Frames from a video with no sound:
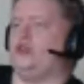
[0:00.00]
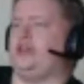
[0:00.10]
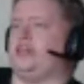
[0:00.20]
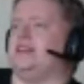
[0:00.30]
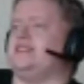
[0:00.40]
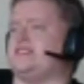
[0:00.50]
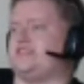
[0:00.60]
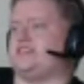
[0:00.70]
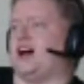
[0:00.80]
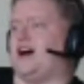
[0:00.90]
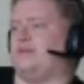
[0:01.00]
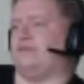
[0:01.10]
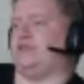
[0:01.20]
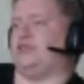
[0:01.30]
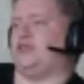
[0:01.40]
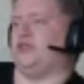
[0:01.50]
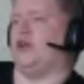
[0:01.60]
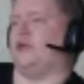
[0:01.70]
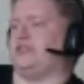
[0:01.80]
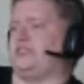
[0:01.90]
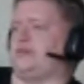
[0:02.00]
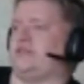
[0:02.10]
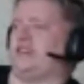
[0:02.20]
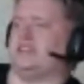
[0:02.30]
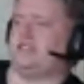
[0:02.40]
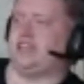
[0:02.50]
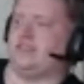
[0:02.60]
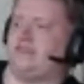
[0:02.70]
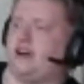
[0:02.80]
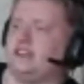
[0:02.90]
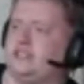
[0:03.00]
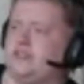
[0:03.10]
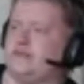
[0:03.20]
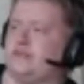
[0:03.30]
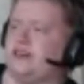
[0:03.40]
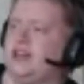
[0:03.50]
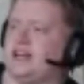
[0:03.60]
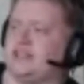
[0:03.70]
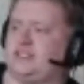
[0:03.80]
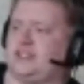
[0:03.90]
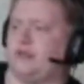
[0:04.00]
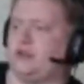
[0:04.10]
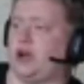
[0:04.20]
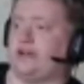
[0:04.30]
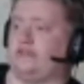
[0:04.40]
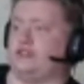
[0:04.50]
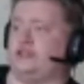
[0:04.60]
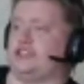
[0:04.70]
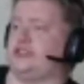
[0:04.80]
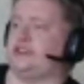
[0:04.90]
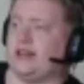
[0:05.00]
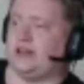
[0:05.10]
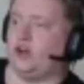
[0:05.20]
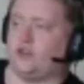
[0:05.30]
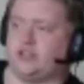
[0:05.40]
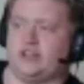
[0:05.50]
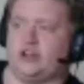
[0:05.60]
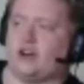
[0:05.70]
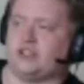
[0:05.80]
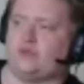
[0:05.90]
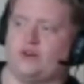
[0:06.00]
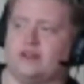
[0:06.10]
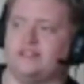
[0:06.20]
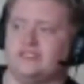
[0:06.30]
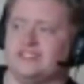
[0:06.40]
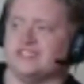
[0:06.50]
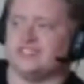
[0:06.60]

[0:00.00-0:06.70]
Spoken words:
2 hits, you know it's something that signifies him as some kind of tradition and not a nice one.